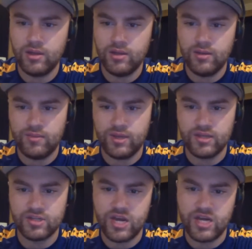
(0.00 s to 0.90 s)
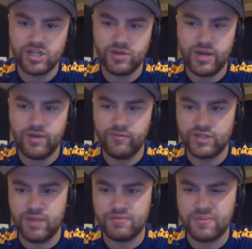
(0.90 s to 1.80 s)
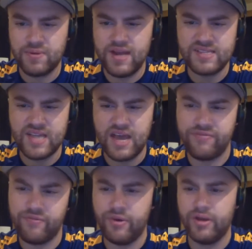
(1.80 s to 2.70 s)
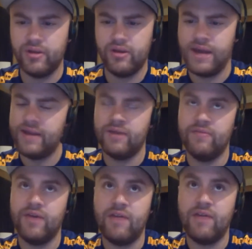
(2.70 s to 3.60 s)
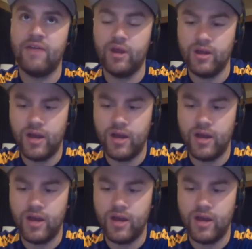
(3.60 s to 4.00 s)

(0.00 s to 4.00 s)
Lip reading: play the strategy right. Which I'm surprised F1, not in F1,